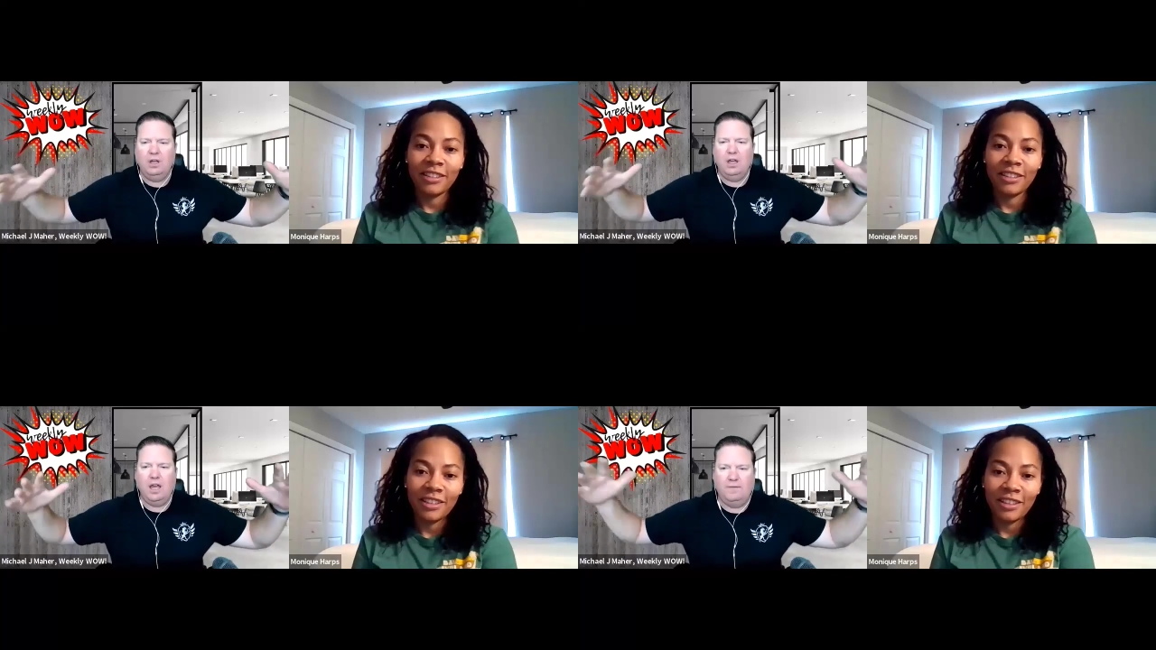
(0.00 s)

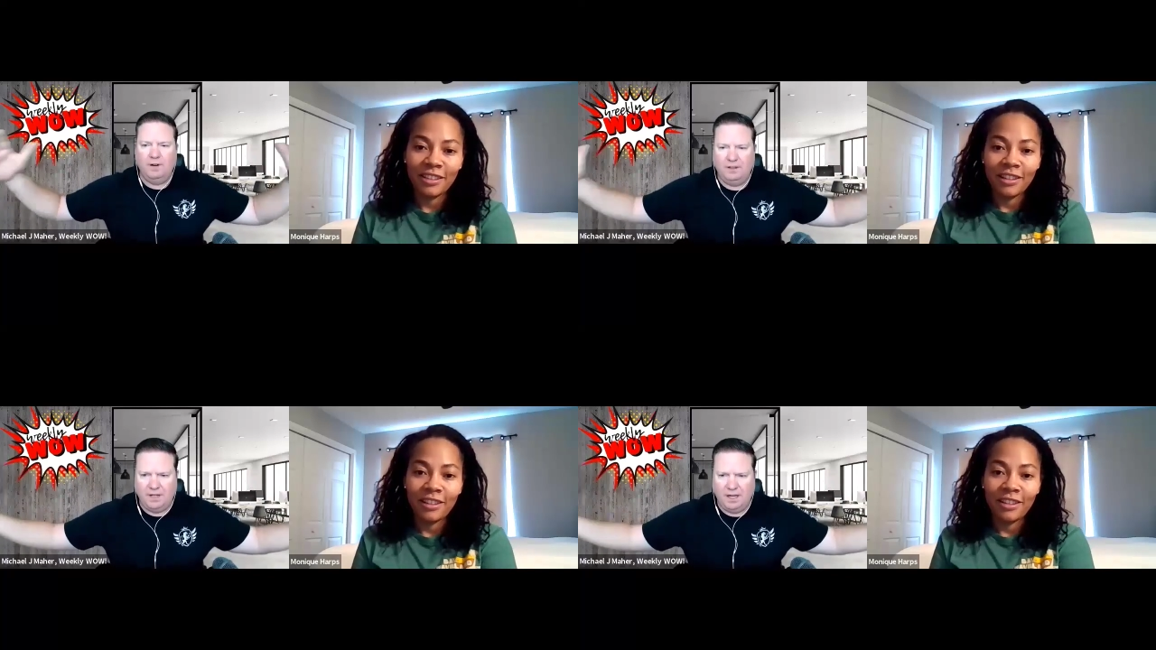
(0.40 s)

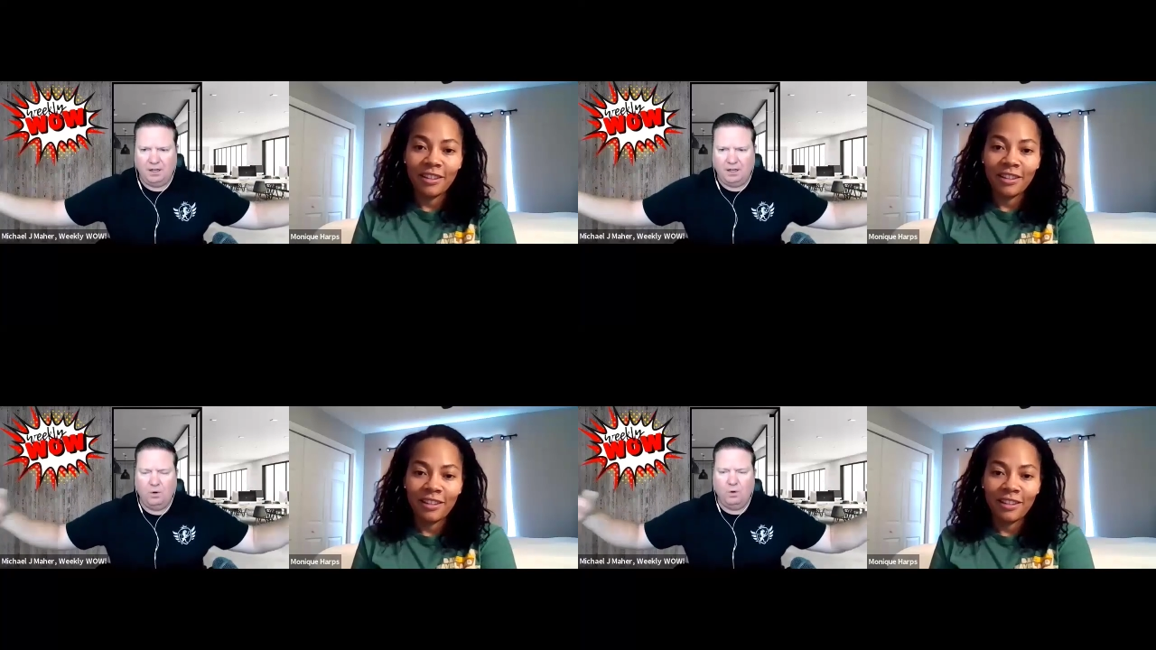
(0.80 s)

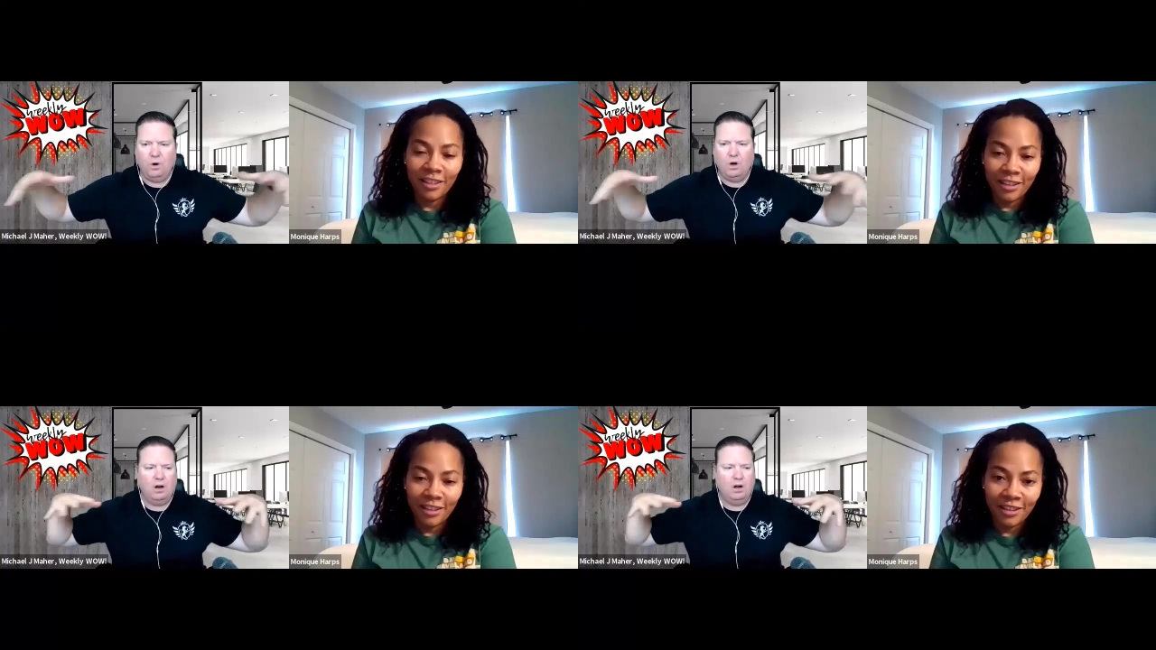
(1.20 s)
Speaker 1: everything
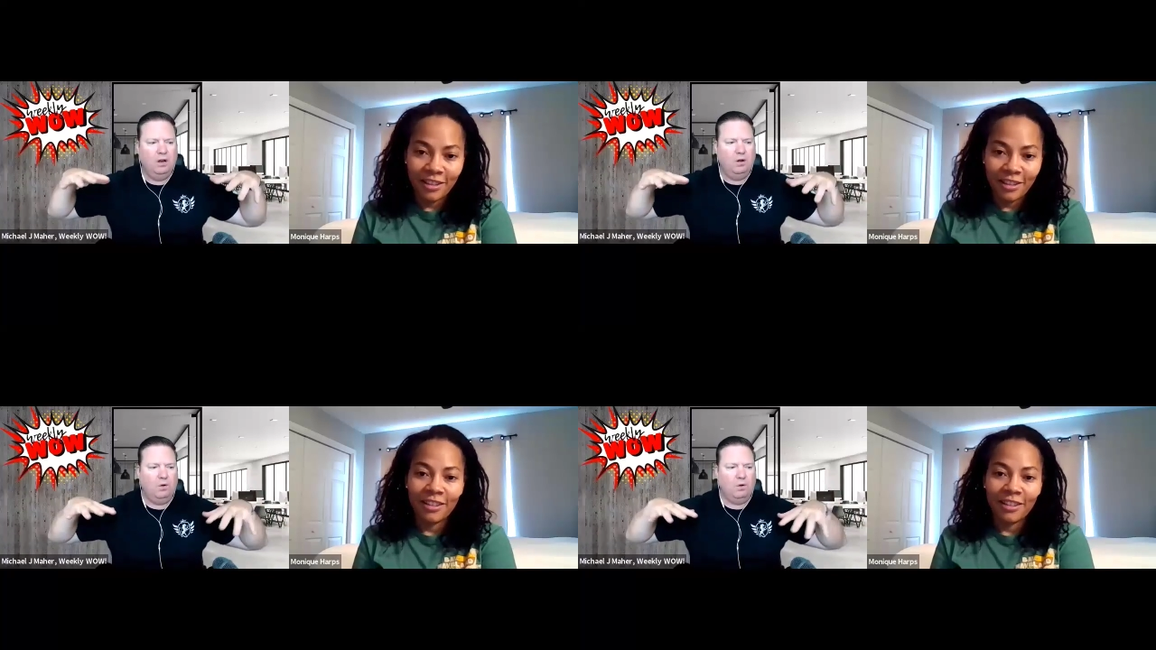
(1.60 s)

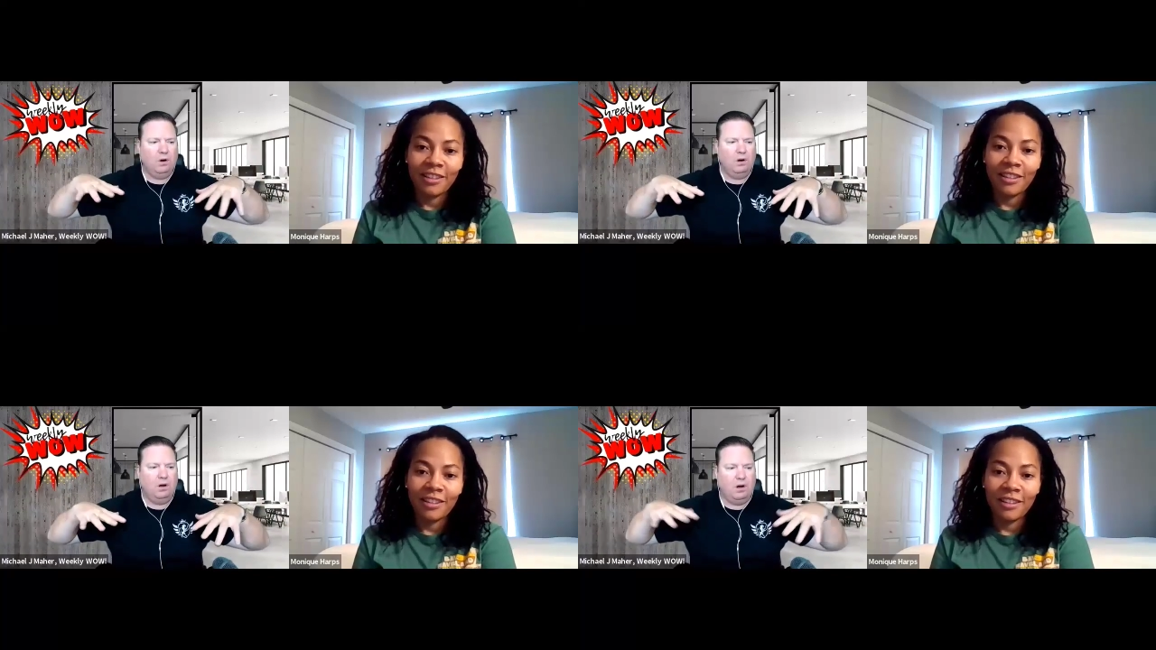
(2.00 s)
or
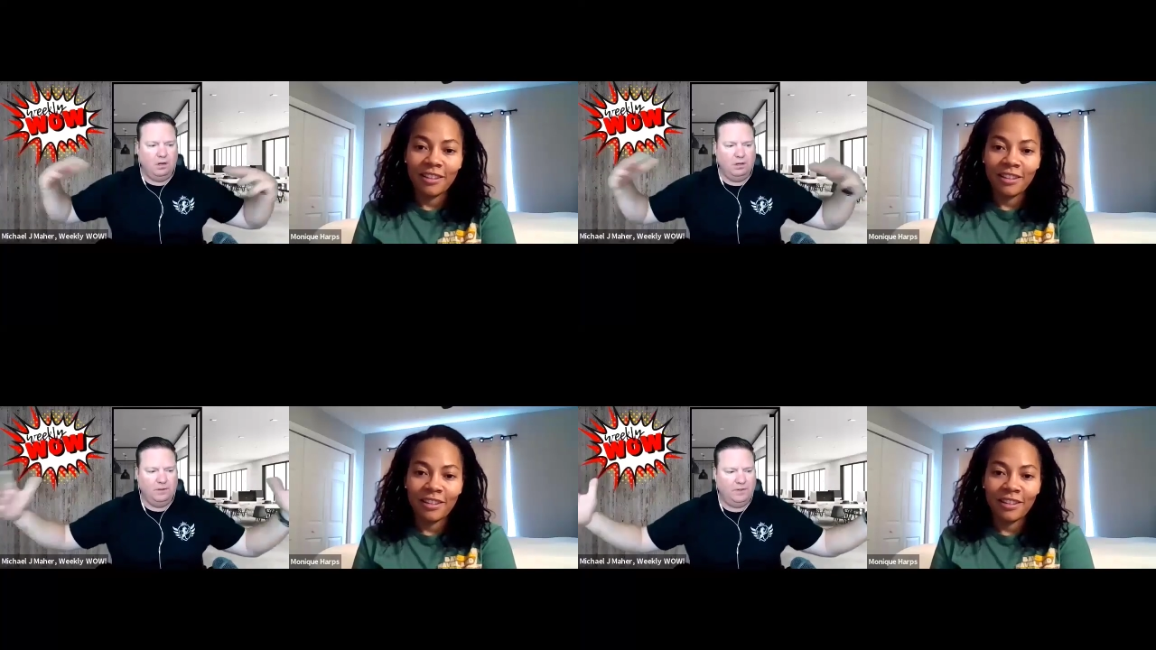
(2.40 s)
or
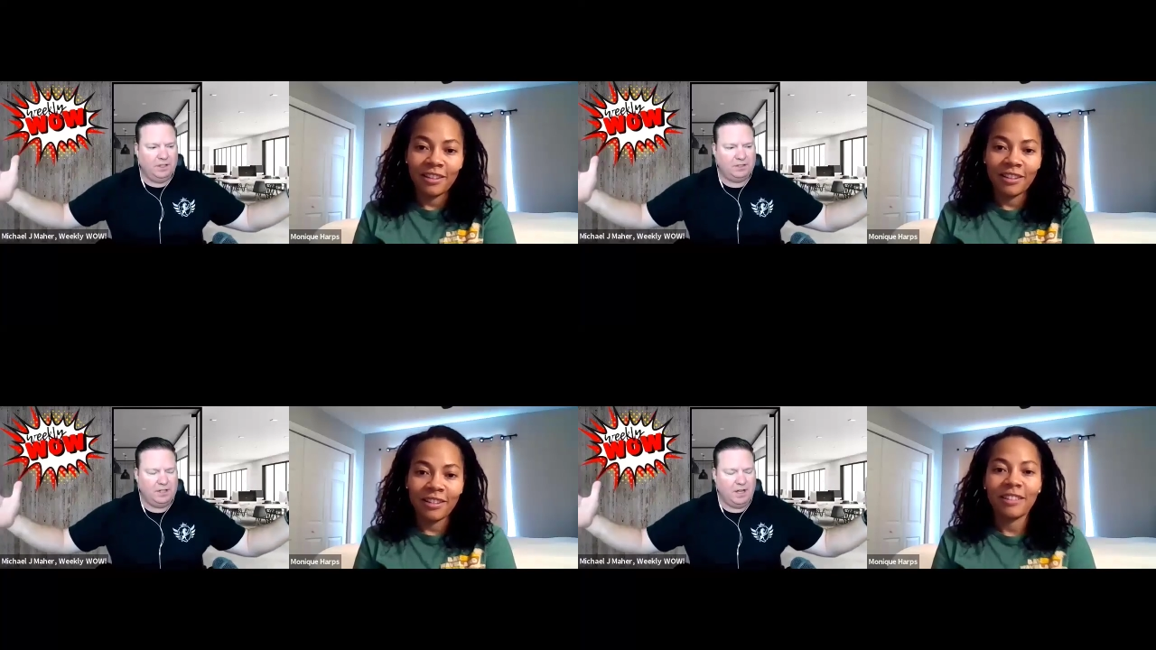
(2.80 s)
all of
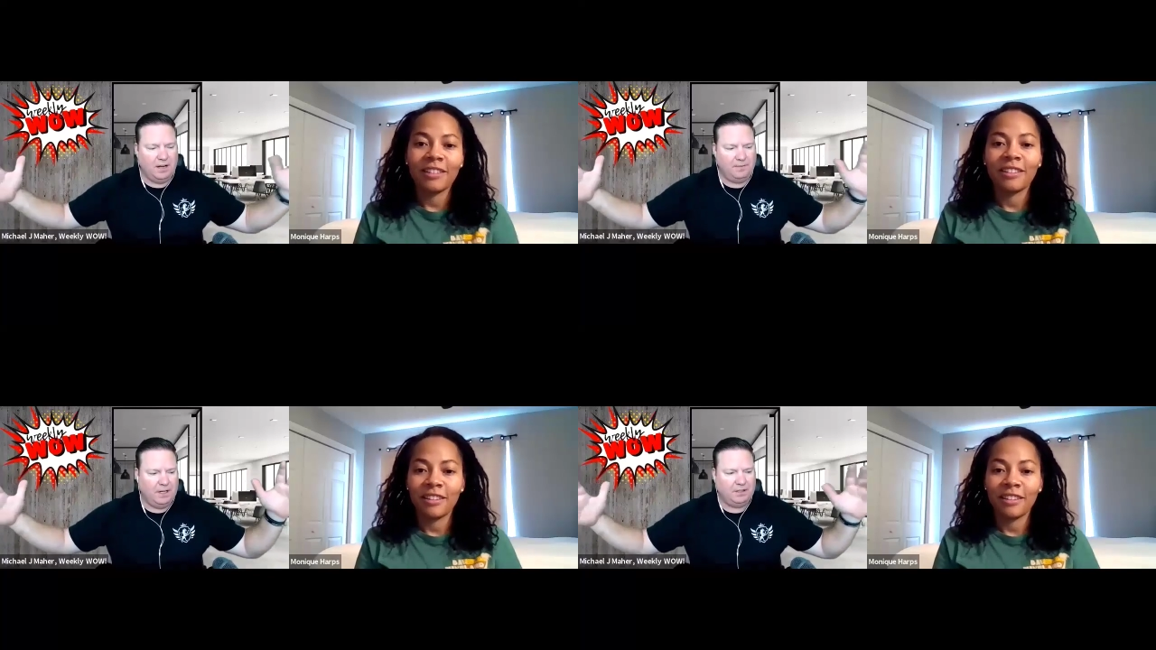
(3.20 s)
this
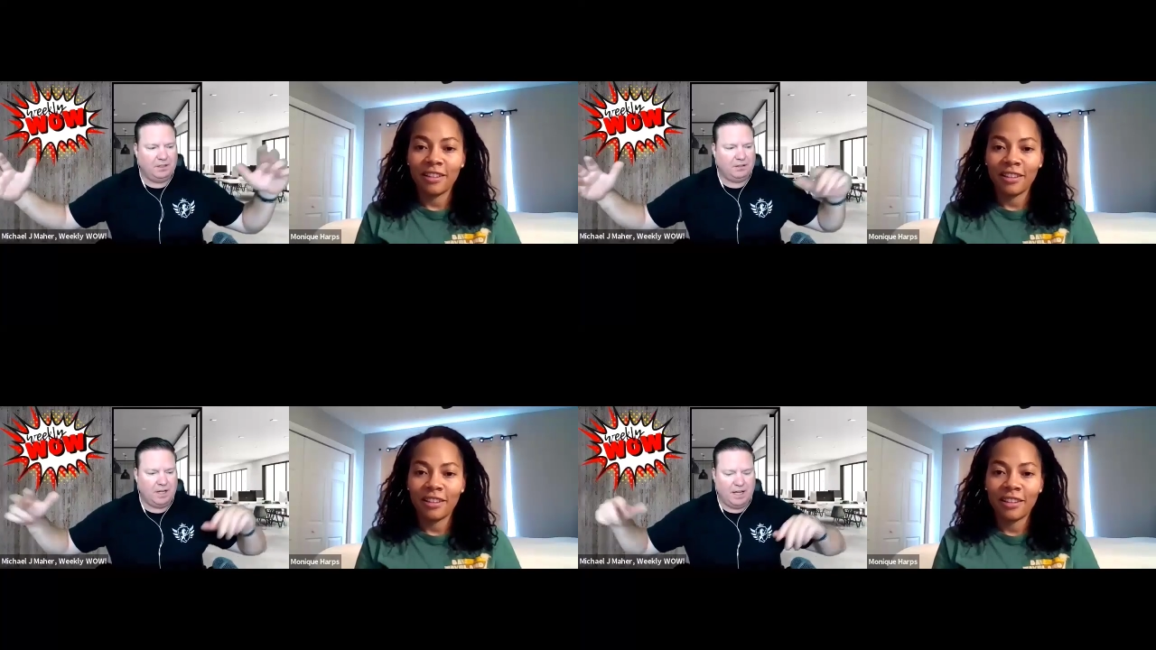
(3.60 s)
stuff and it's
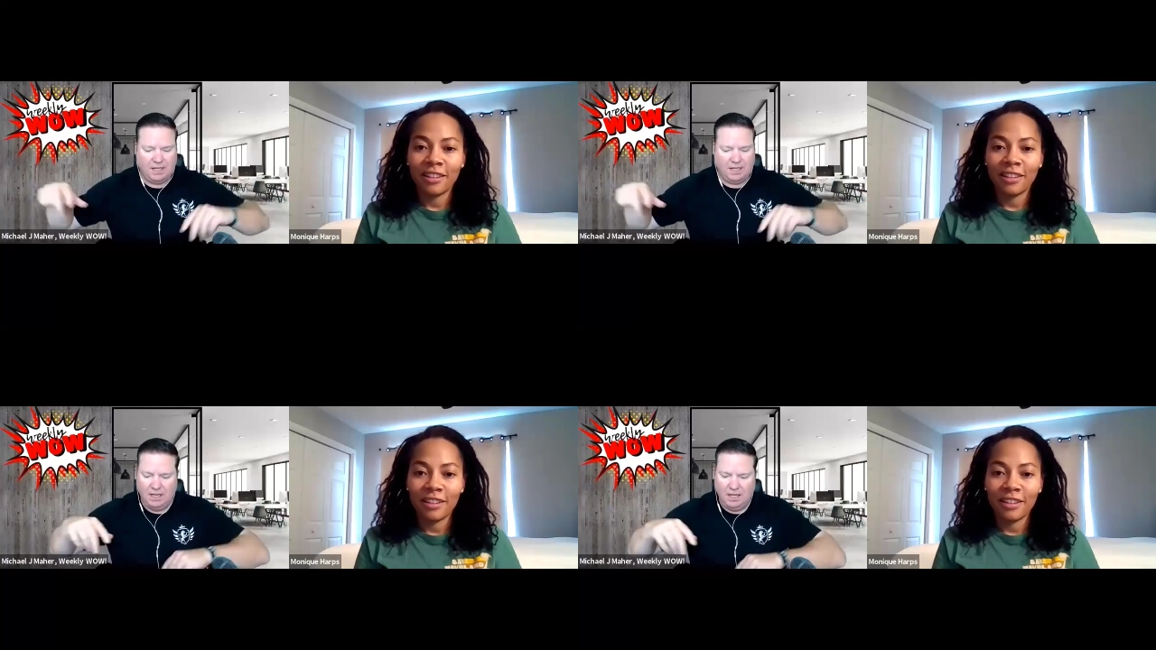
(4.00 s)
just
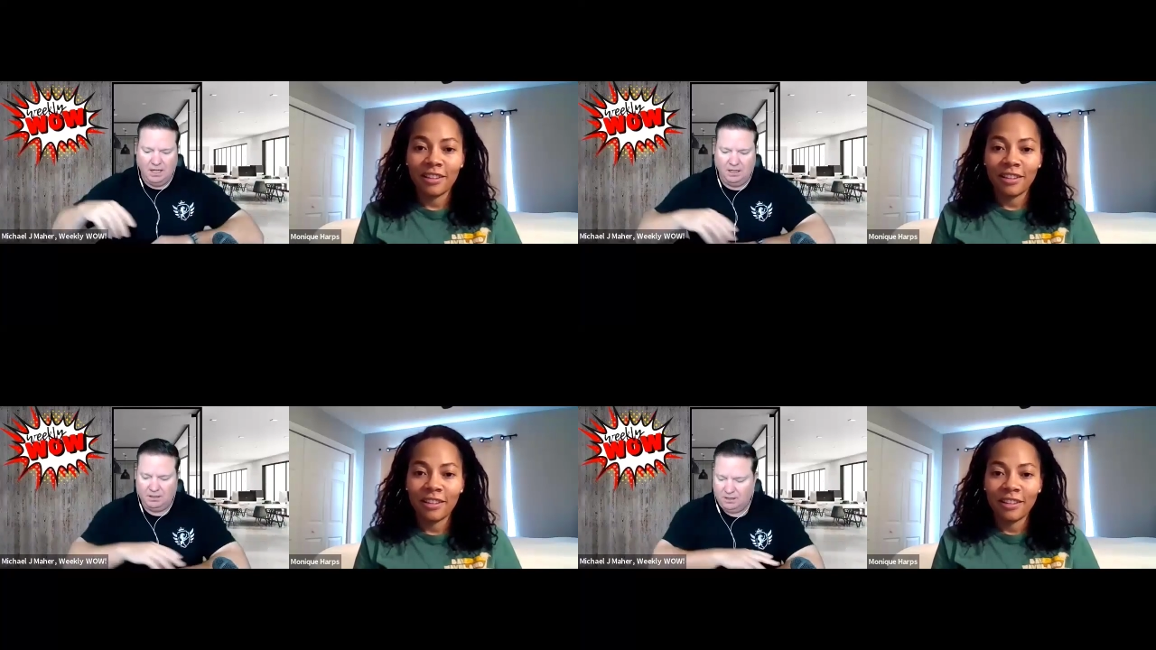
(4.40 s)
like
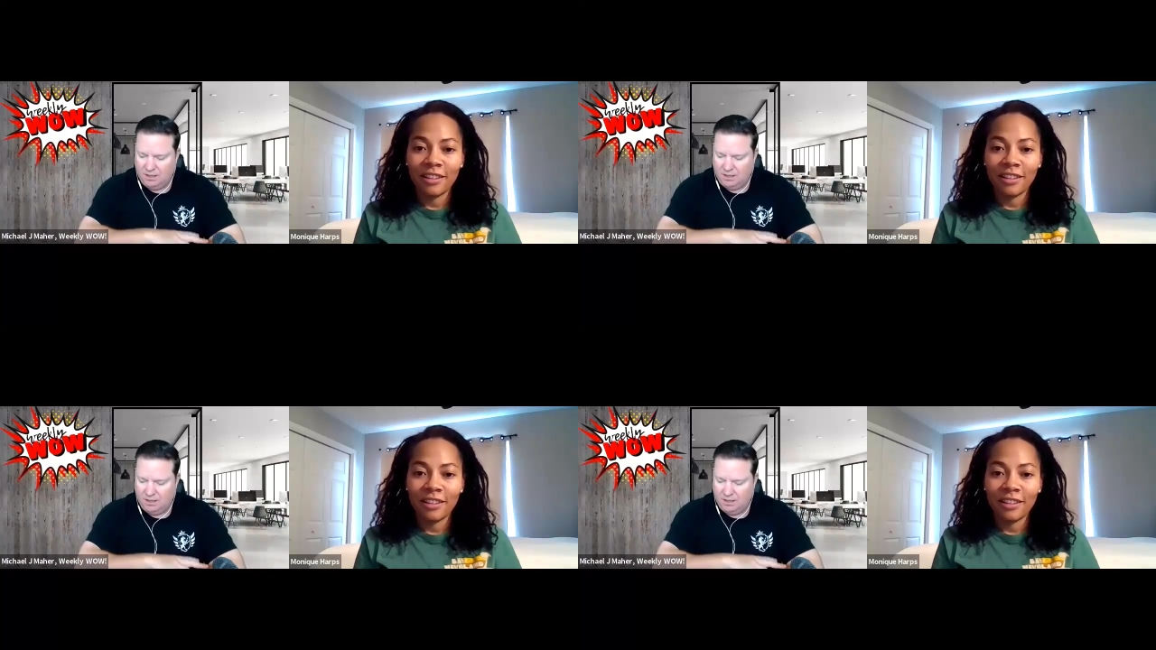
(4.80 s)
it's